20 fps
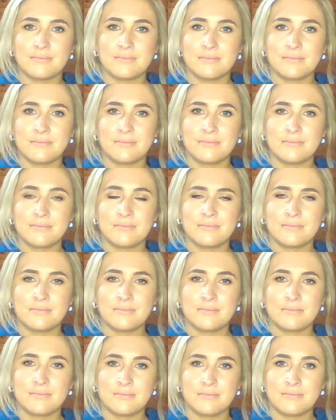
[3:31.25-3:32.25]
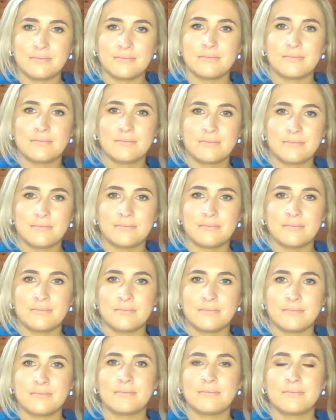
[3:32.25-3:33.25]

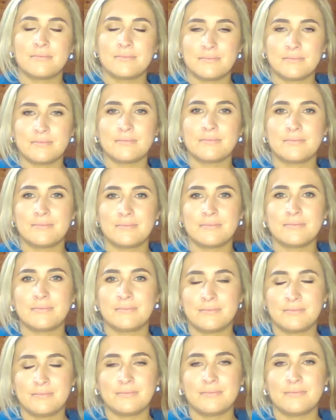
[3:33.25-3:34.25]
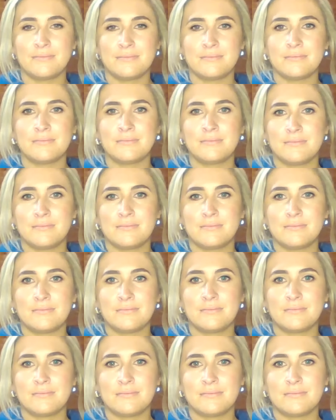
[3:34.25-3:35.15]
This person isn't speaking.